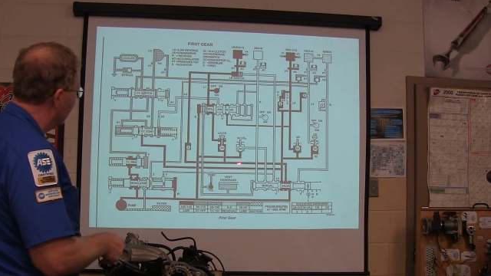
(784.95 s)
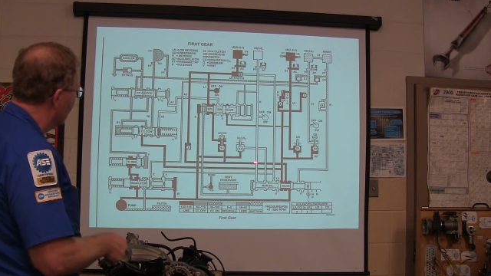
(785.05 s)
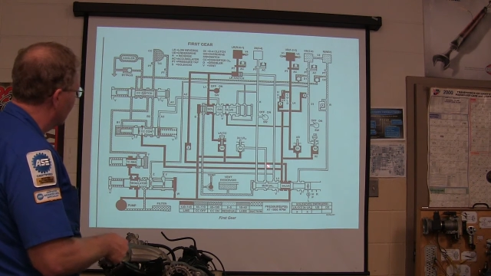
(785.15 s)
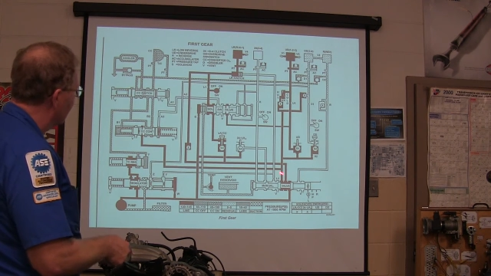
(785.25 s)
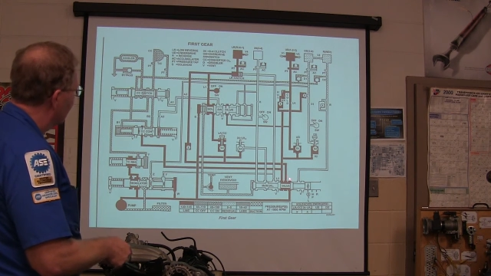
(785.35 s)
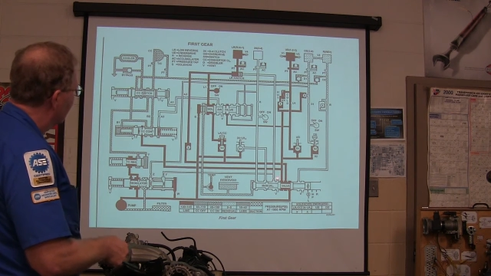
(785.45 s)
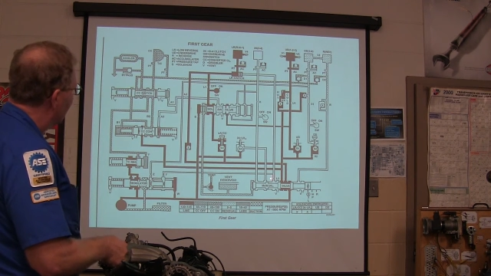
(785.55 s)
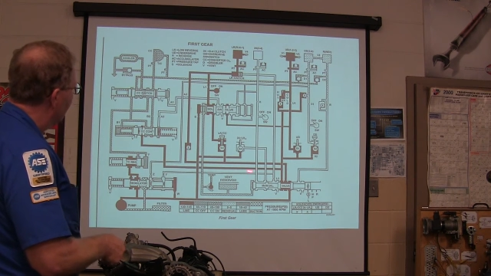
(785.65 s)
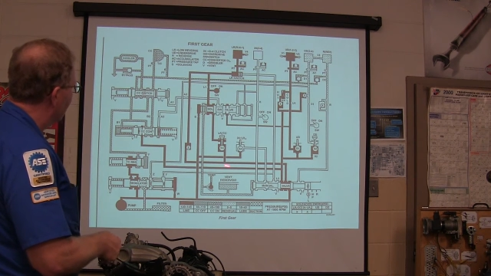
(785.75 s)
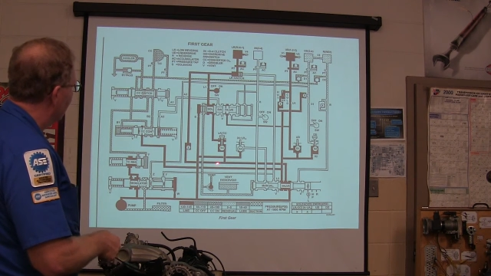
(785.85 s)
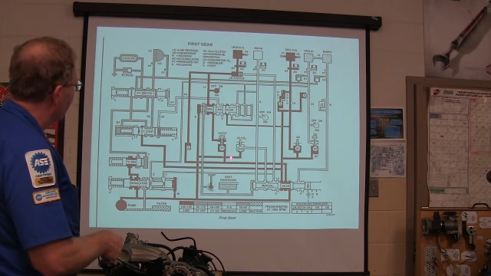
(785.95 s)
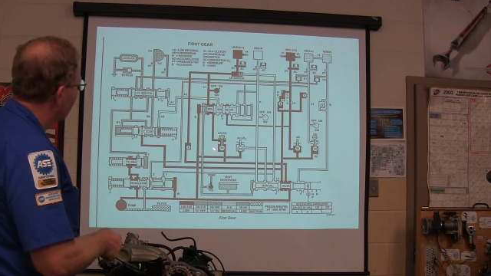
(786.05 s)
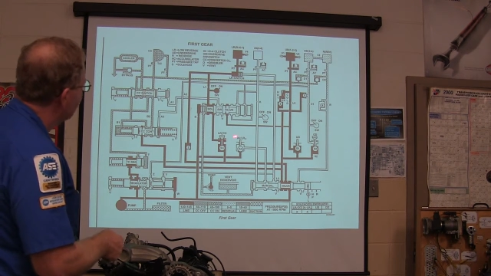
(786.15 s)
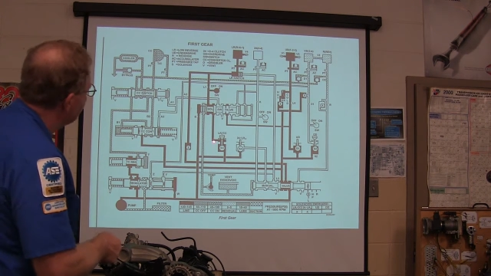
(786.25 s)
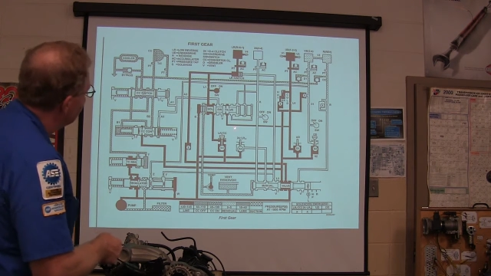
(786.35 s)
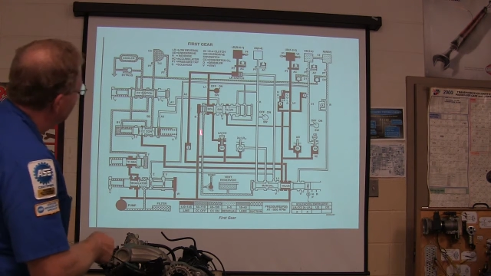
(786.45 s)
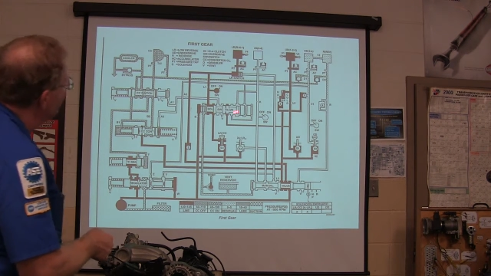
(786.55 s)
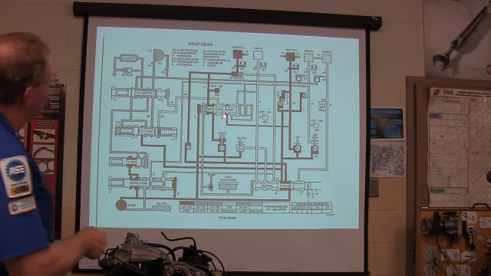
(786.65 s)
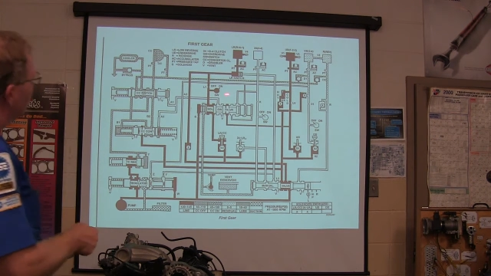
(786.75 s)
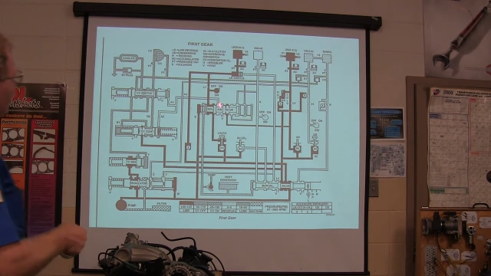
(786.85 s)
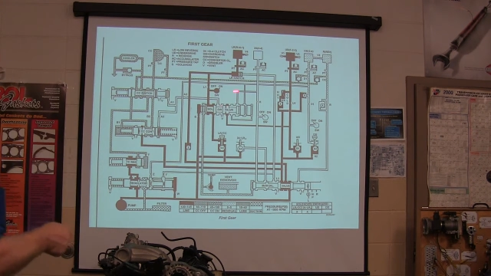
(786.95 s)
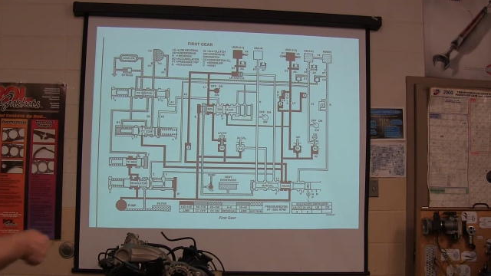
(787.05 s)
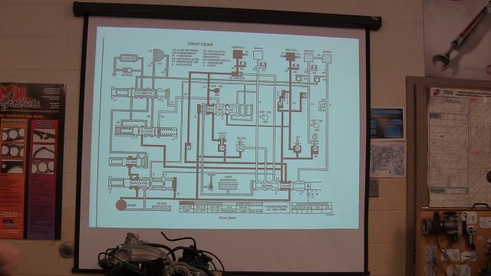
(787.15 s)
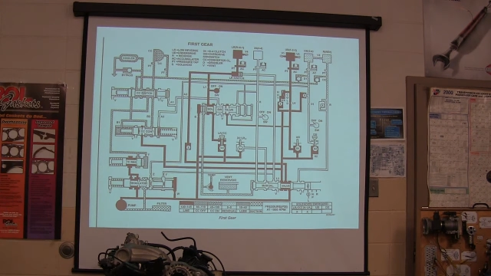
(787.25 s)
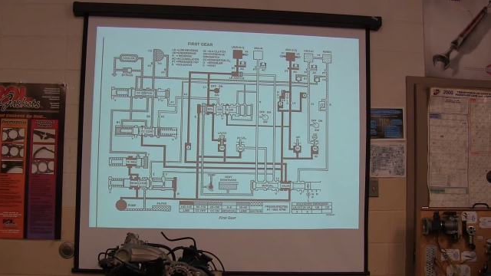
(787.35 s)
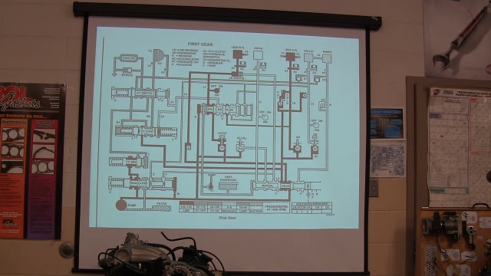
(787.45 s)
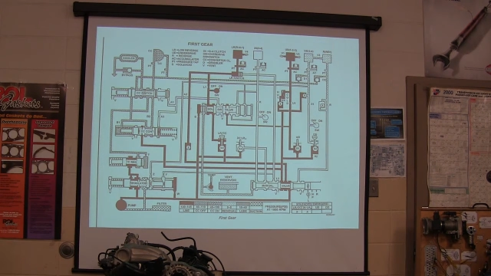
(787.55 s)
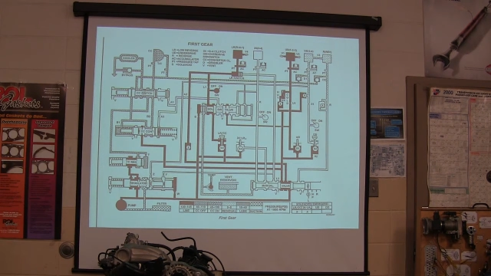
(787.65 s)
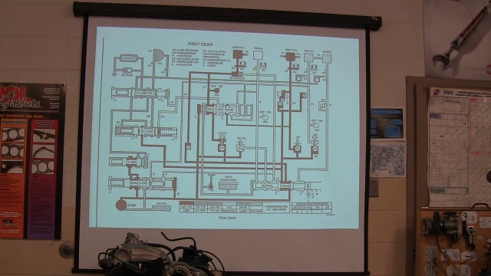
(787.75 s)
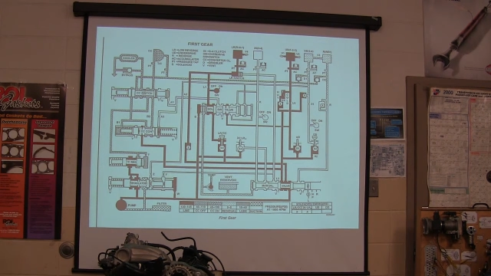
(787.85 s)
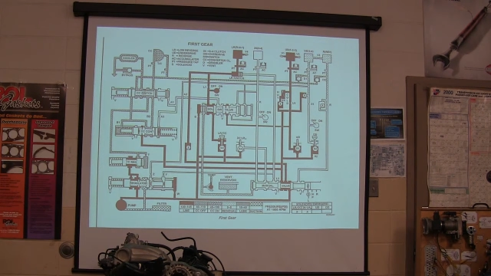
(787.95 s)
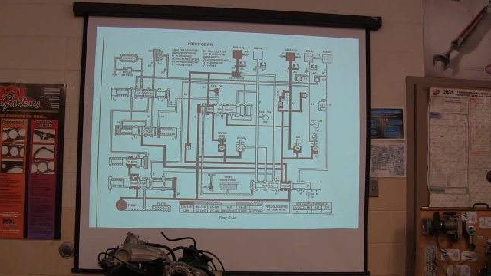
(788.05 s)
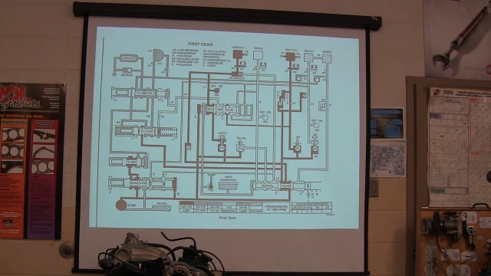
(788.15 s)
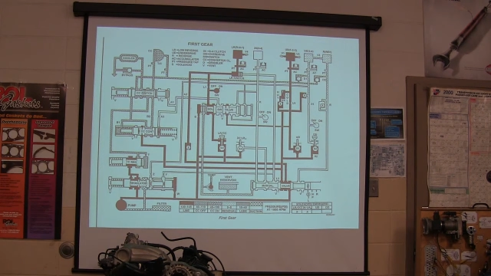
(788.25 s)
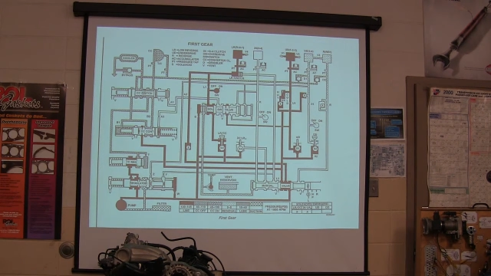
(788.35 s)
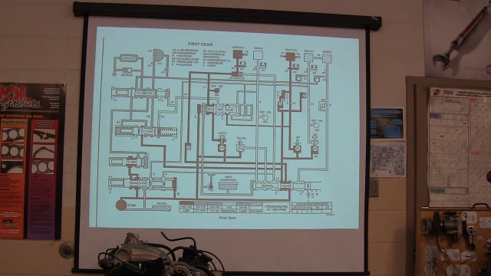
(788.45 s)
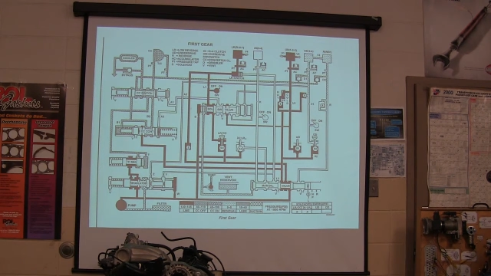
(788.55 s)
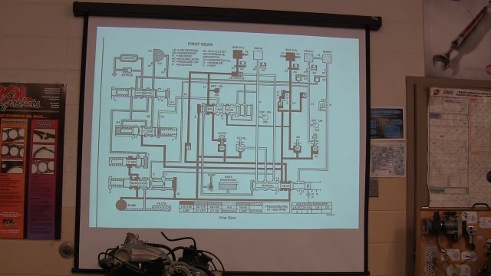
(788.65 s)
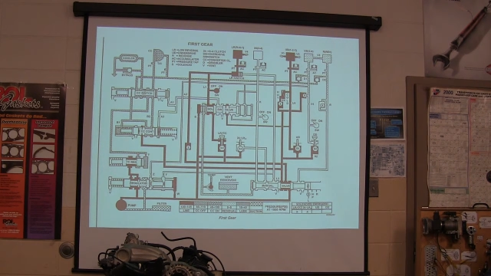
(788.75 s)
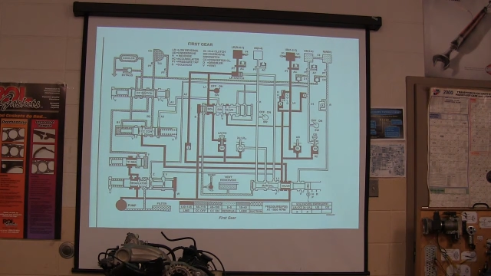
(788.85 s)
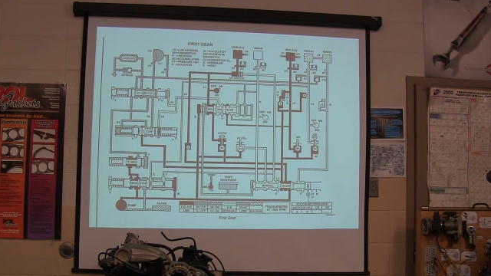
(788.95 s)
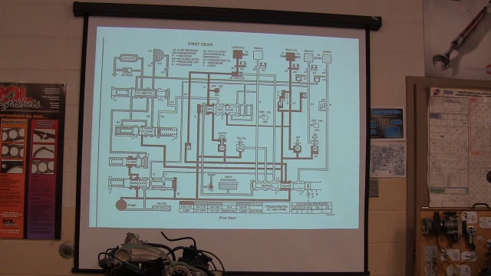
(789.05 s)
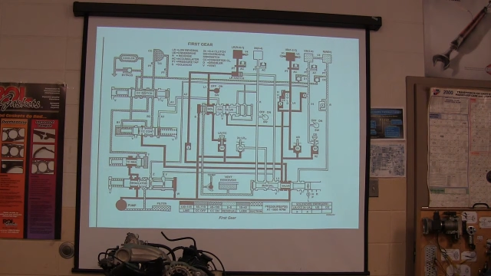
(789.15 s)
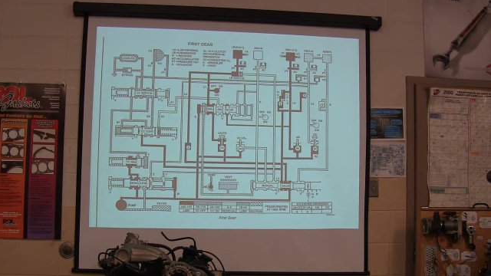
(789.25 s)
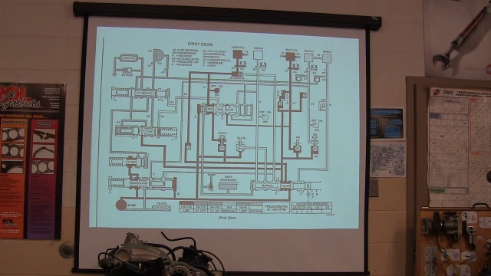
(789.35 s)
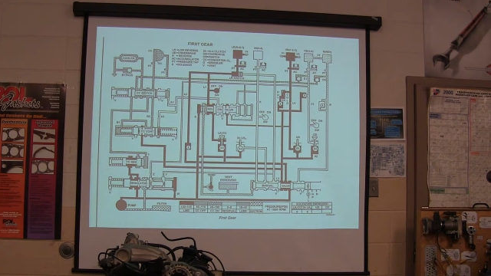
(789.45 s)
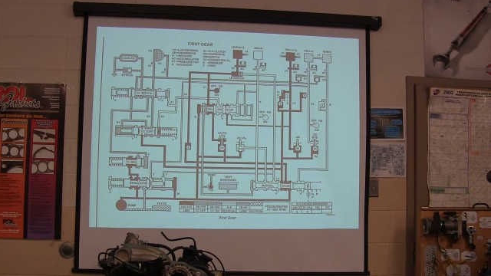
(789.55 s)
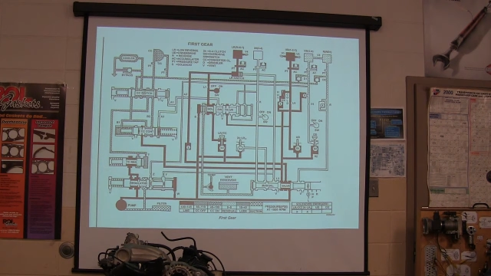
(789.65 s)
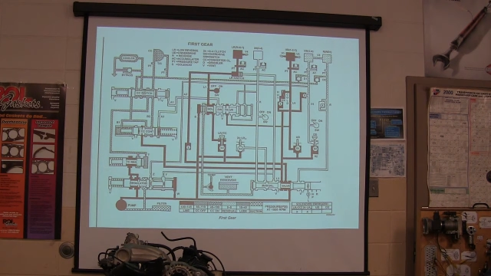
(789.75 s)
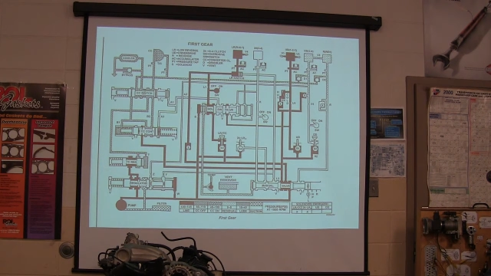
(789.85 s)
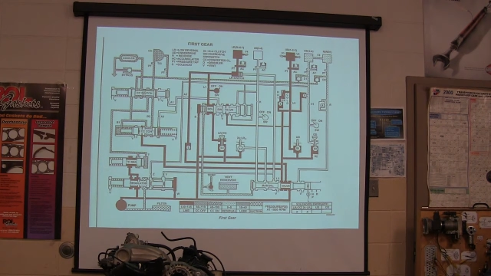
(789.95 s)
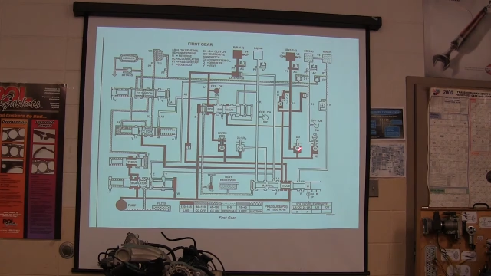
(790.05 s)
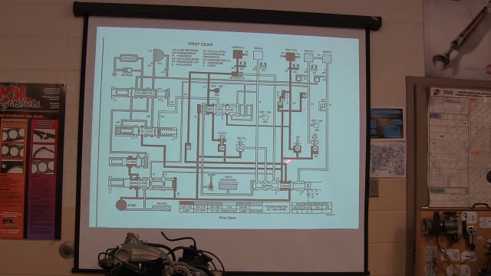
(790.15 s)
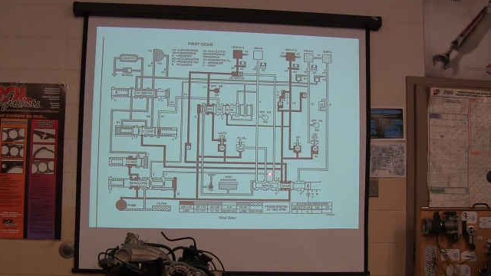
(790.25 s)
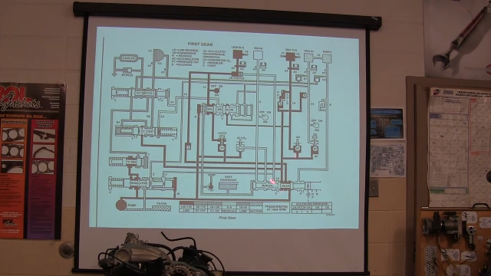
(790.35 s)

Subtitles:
Nobody's mouth can be seen.